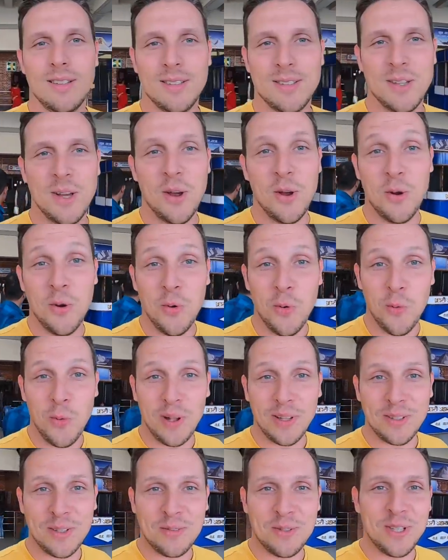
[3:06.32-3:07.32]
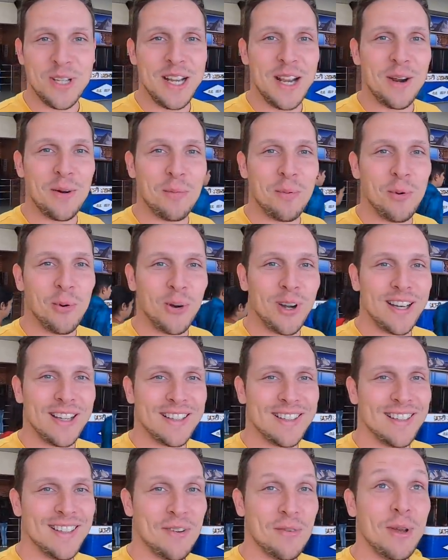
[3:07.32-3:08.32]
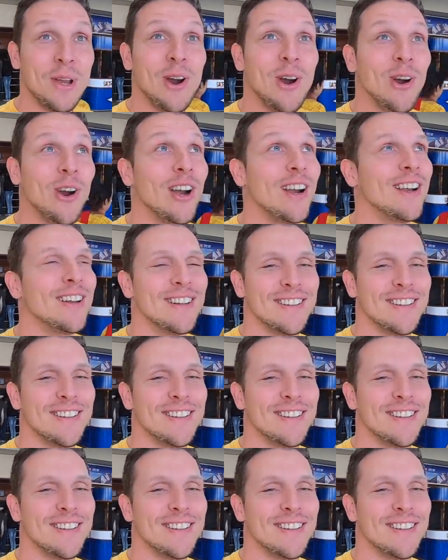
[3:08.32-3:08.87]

So, welcome to the airport. Here we are.